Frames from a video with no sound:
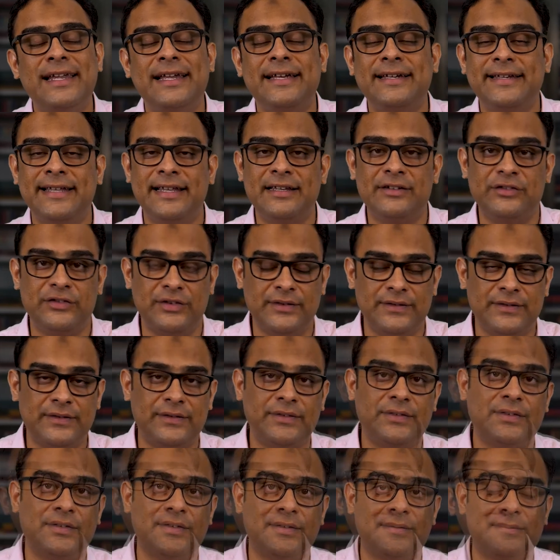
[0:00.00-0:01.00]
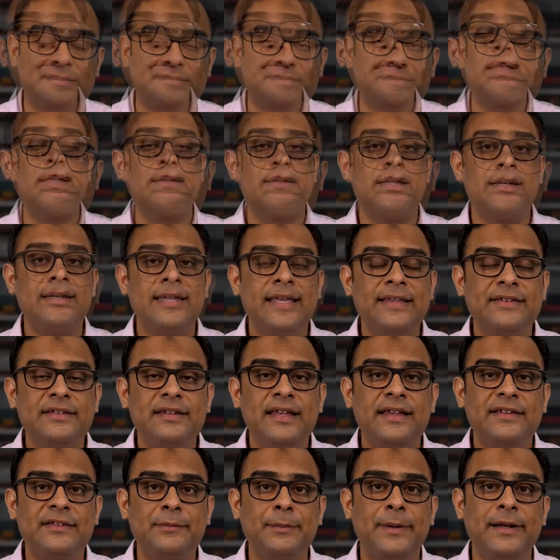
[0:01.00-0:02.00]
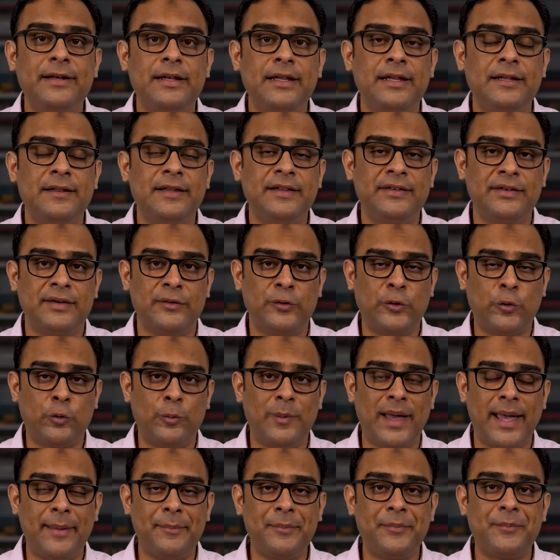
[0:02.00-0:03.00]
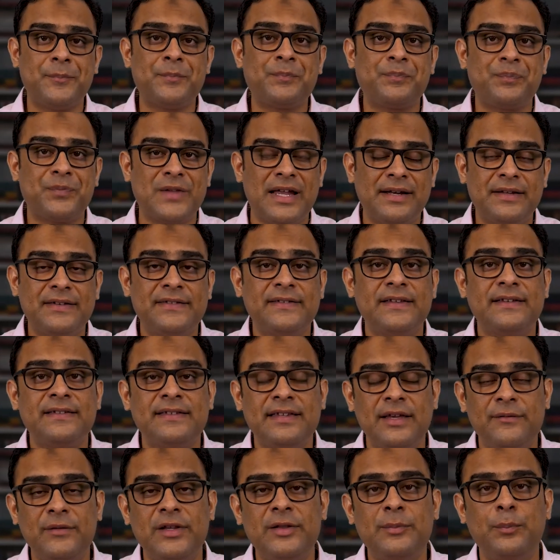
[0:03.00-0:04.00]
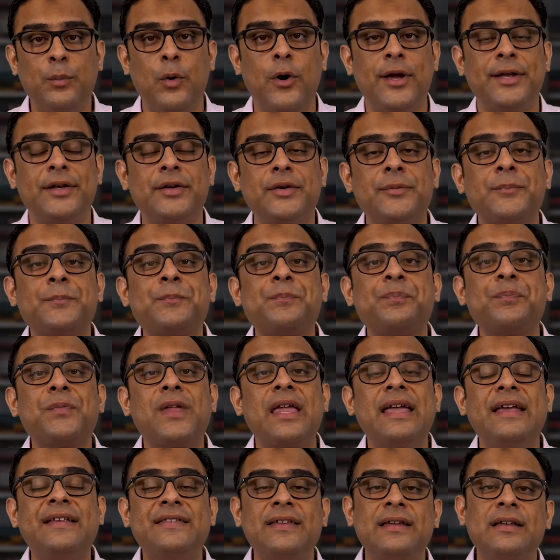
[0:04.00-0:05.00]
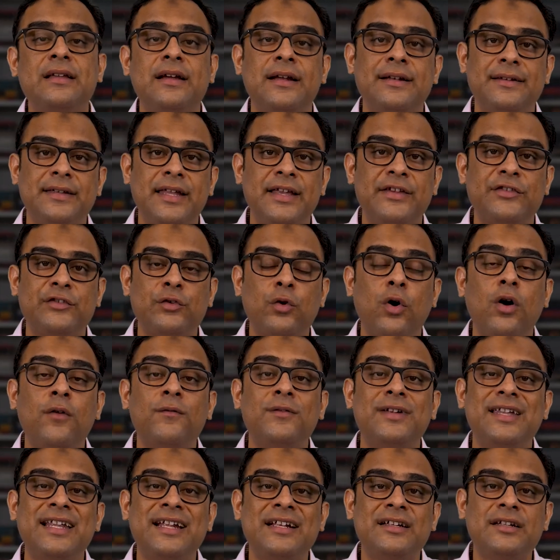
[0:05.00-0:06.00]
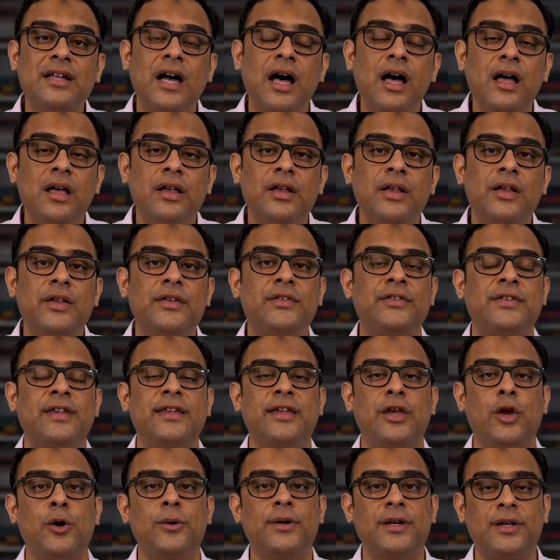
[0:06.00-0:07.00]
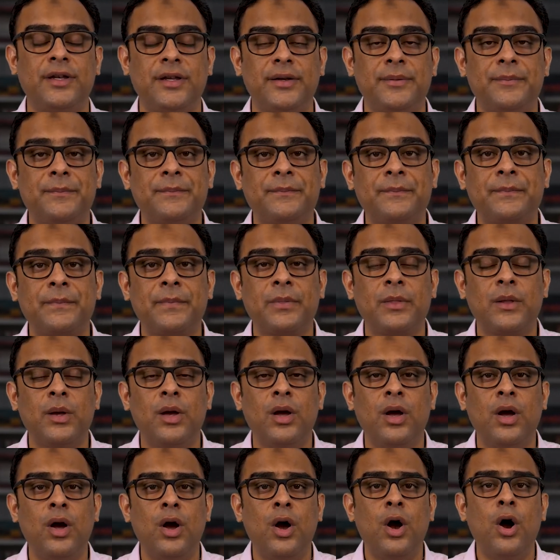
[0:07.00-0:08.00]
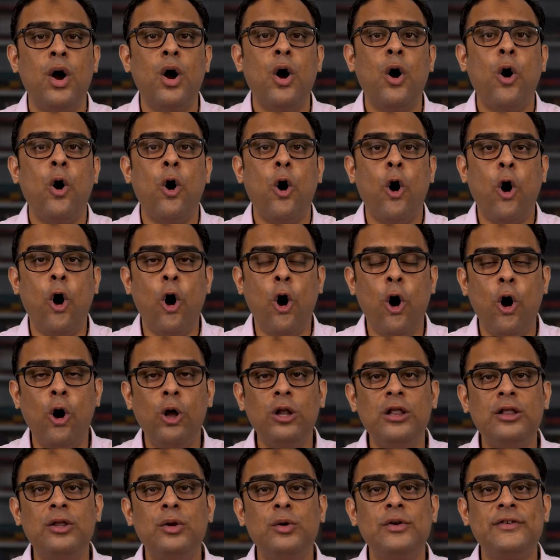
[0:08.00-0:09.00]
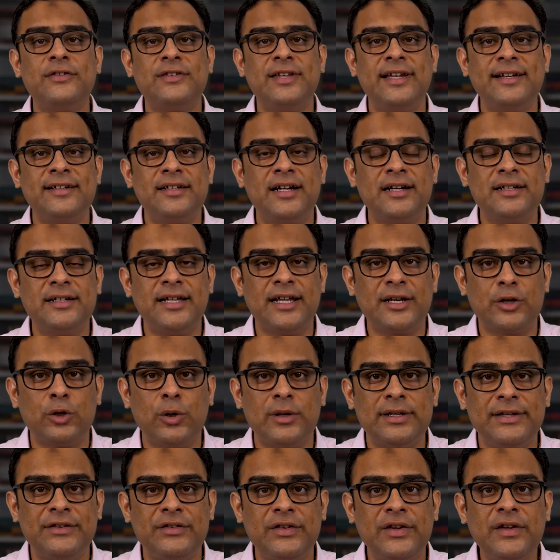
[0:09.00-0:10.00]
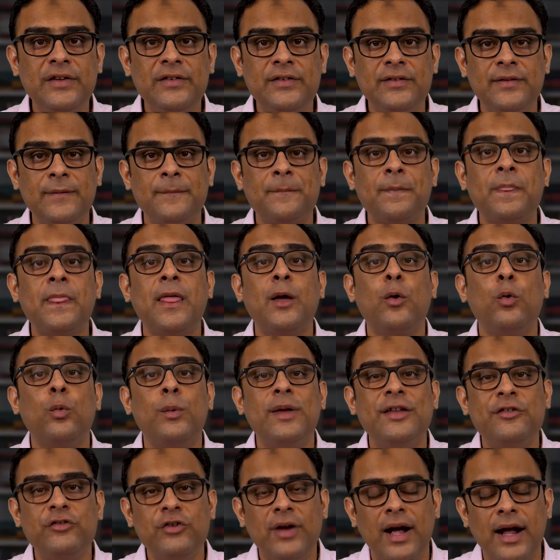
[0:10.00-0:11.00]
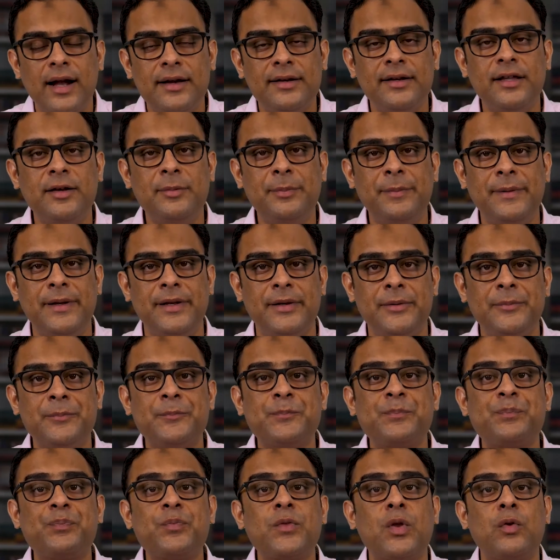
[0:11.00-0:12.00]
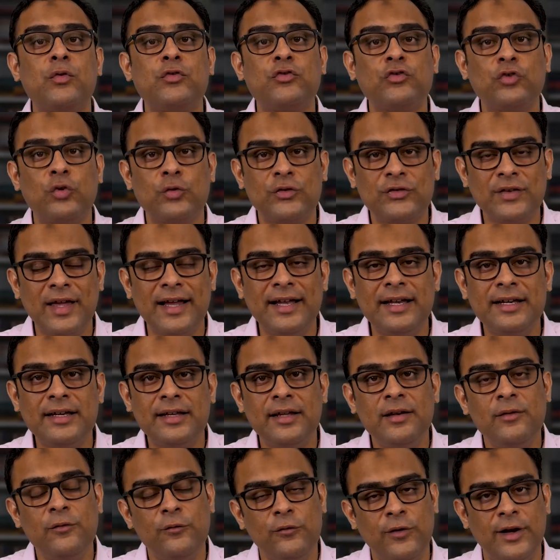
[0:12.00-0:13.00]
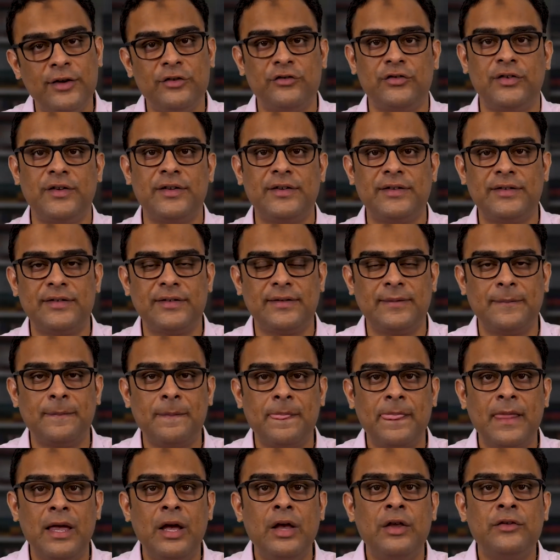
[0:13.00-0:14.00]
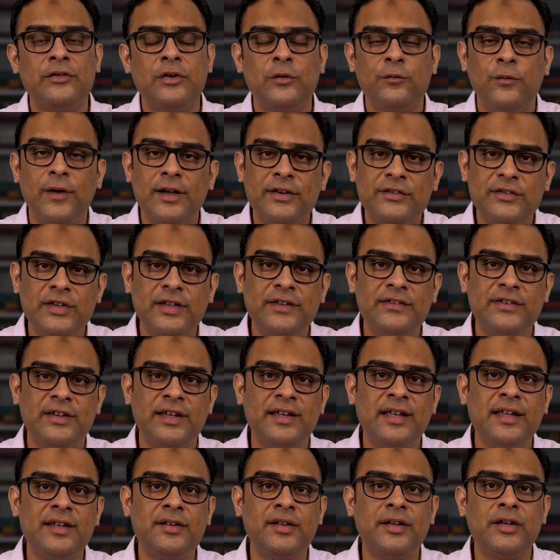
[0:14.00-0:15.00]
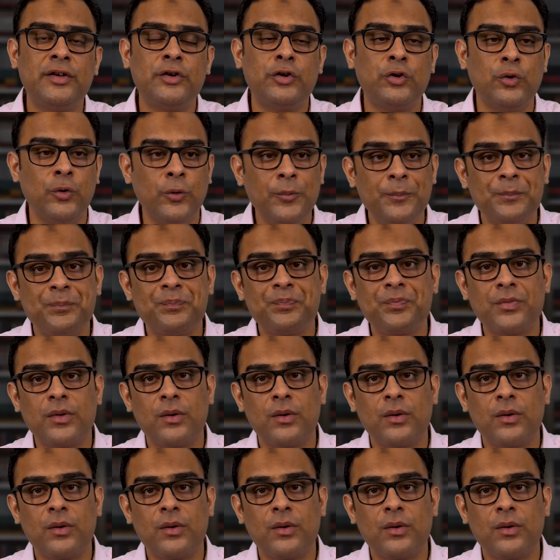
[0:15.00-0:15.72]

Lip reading: intelligence. The next aspect in this roadmap, that is the seventh point, is in context of data security. All those data technologies which underpin societal functions, so functions related to